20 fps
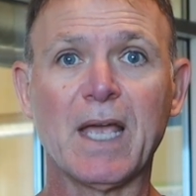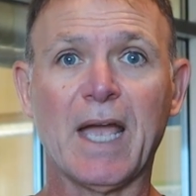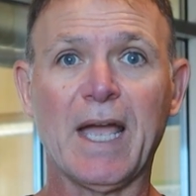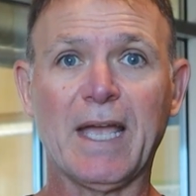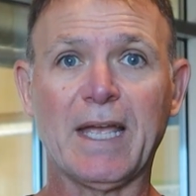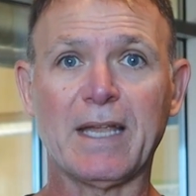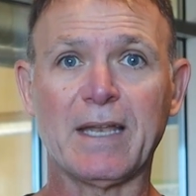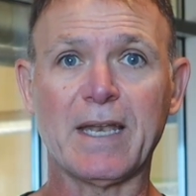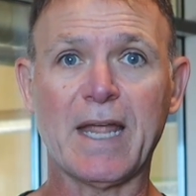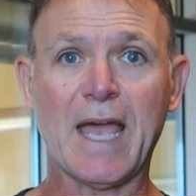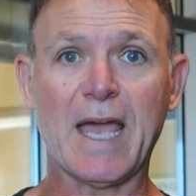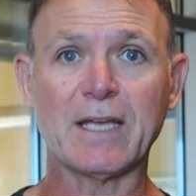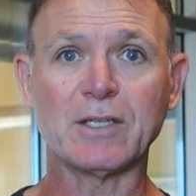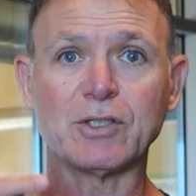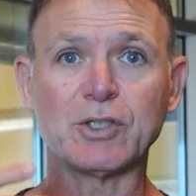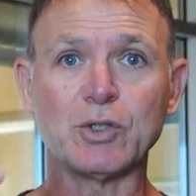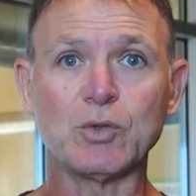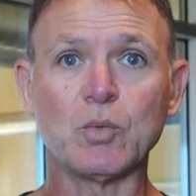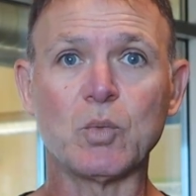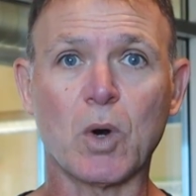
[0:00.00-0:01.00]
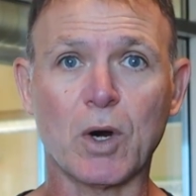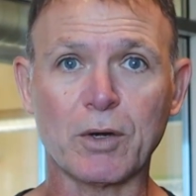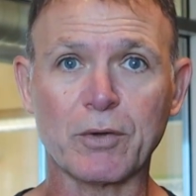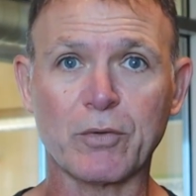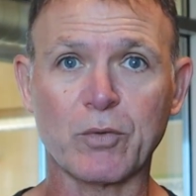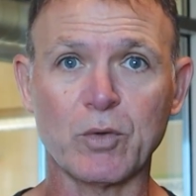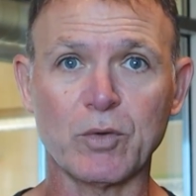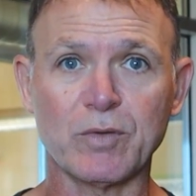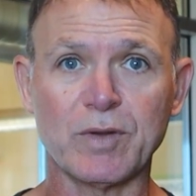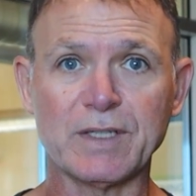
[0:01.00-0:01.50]
And as you work
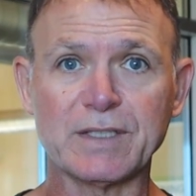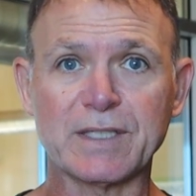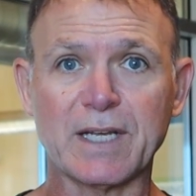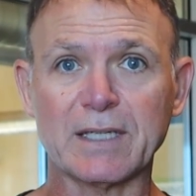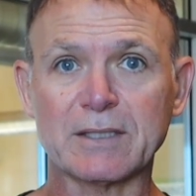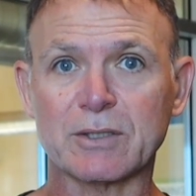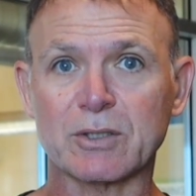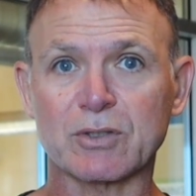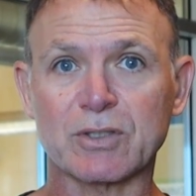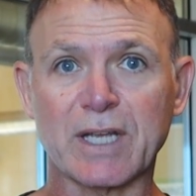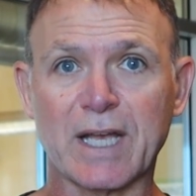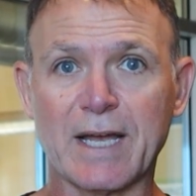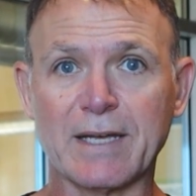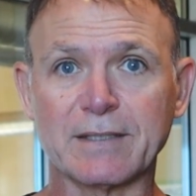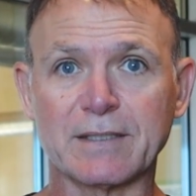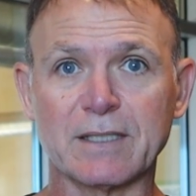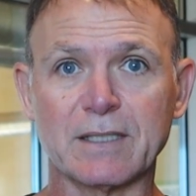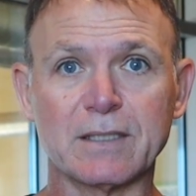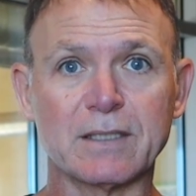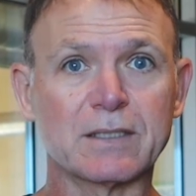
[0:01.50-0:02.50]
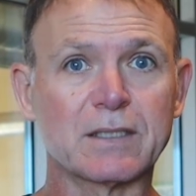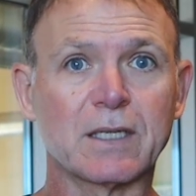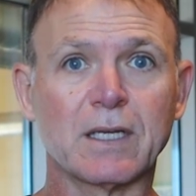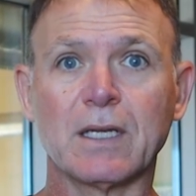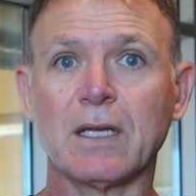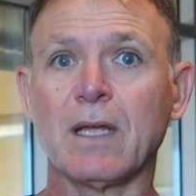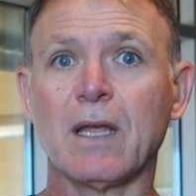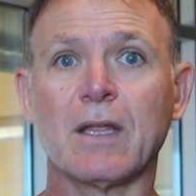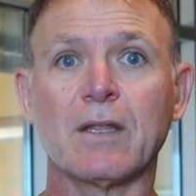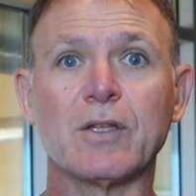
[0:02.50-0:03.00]
through these exercises,
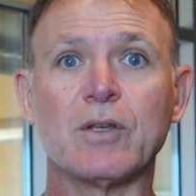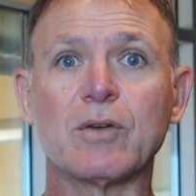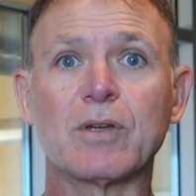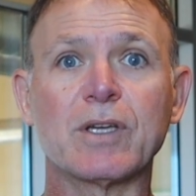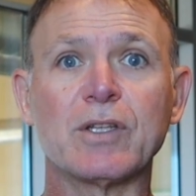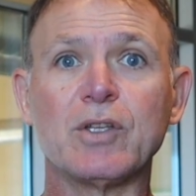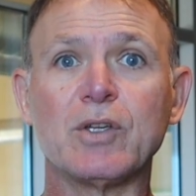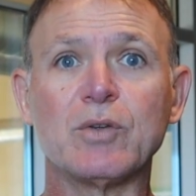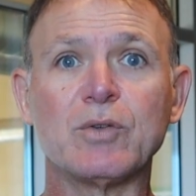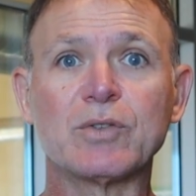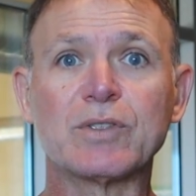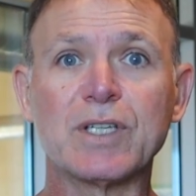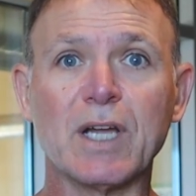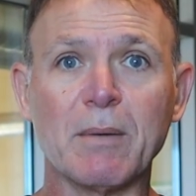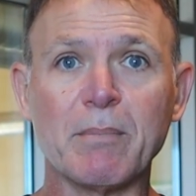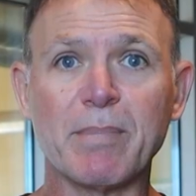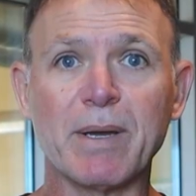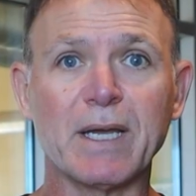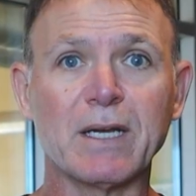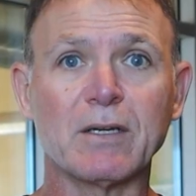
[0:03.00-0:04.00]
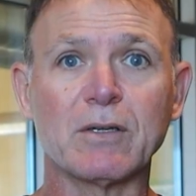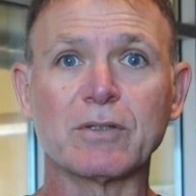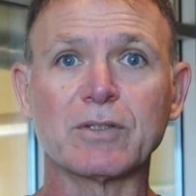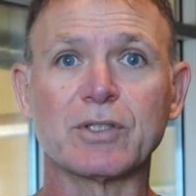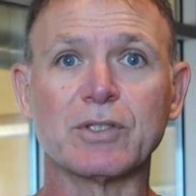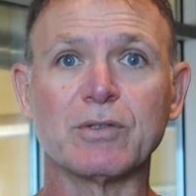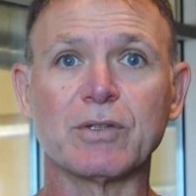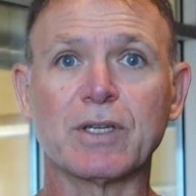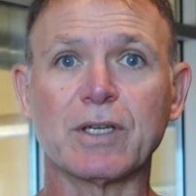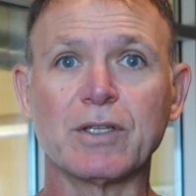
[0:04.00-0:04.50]
you can use
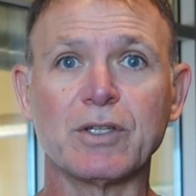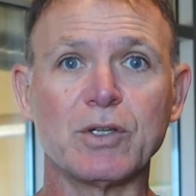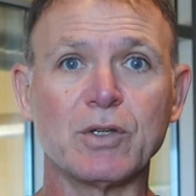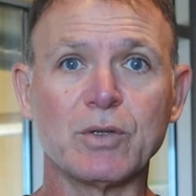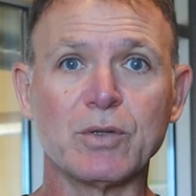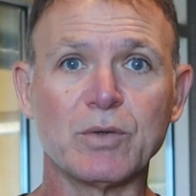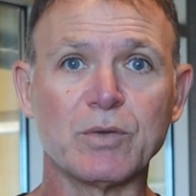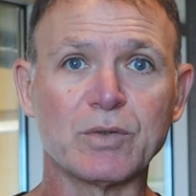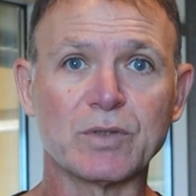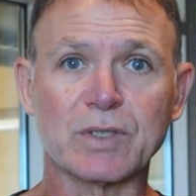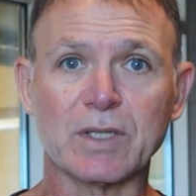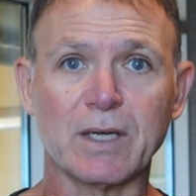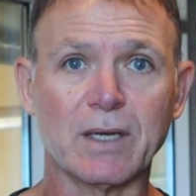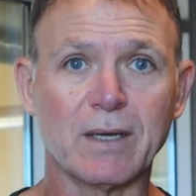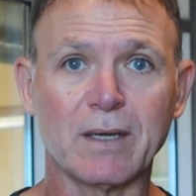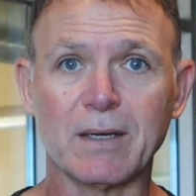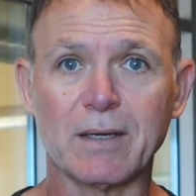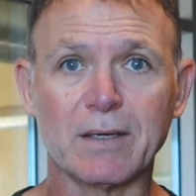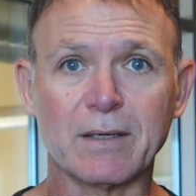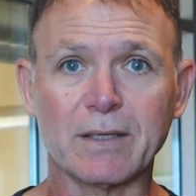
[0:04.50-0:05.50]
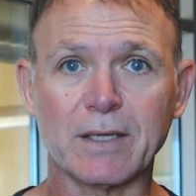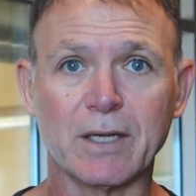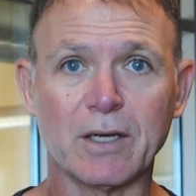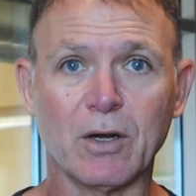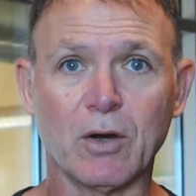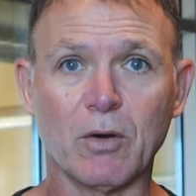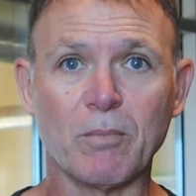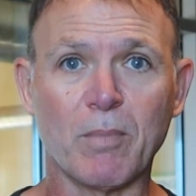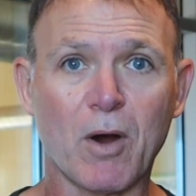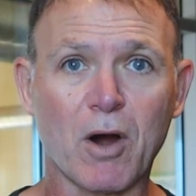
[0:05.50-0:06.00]
dumbbells, you can use,
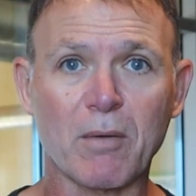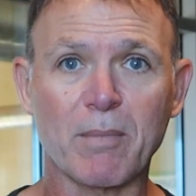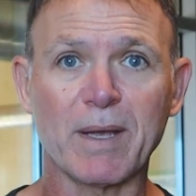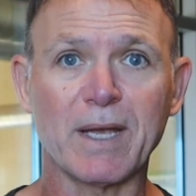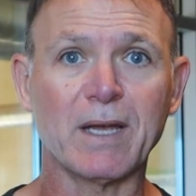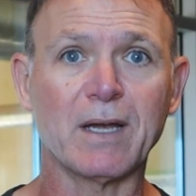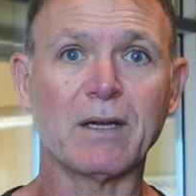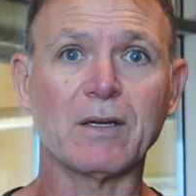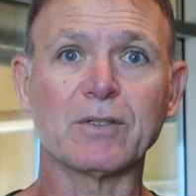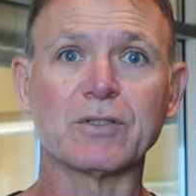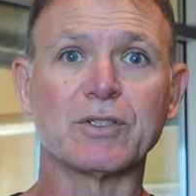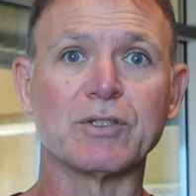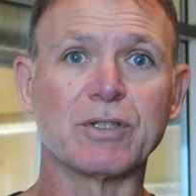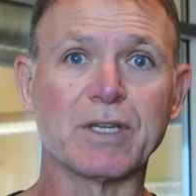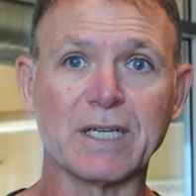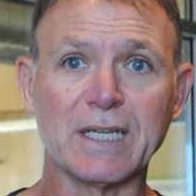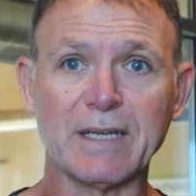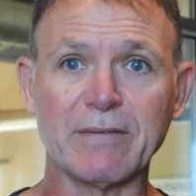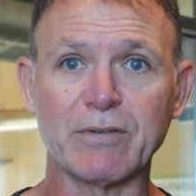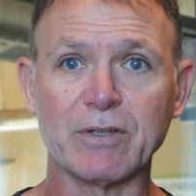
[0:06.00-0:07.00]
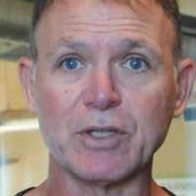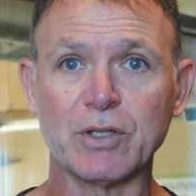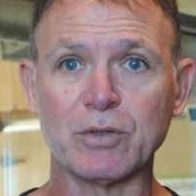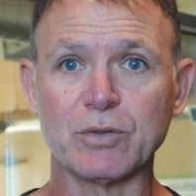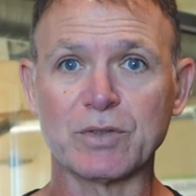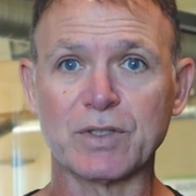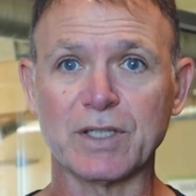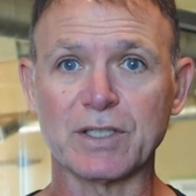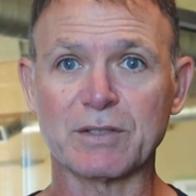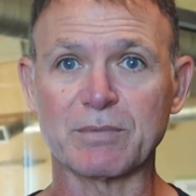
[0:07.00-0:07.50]
barbells, you can even
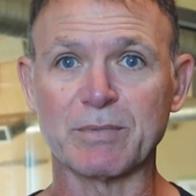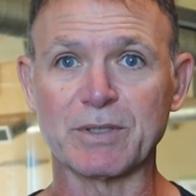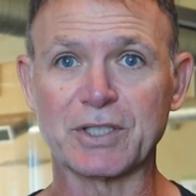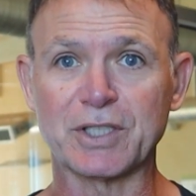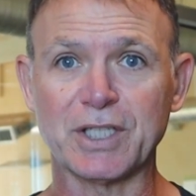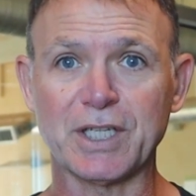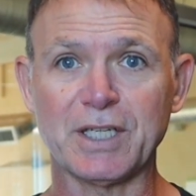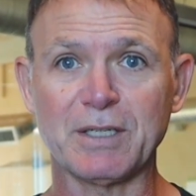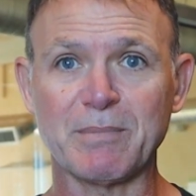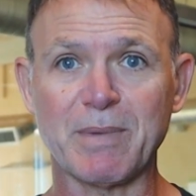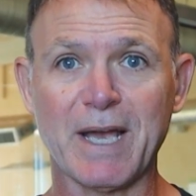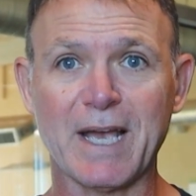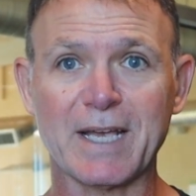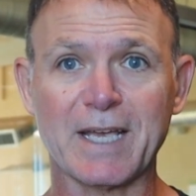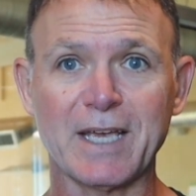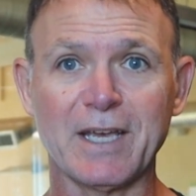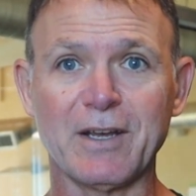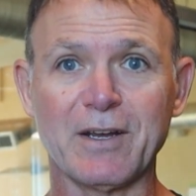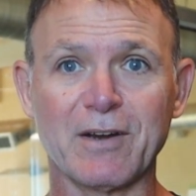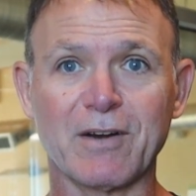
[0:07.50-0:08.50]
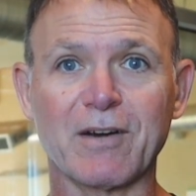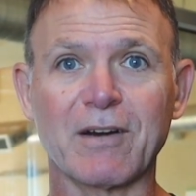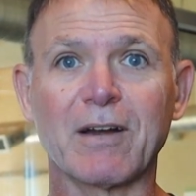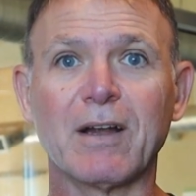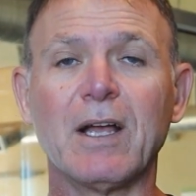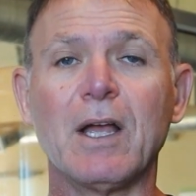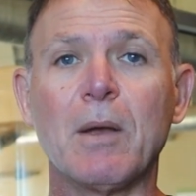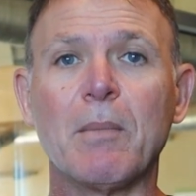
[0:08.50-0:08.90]
use this machine back here.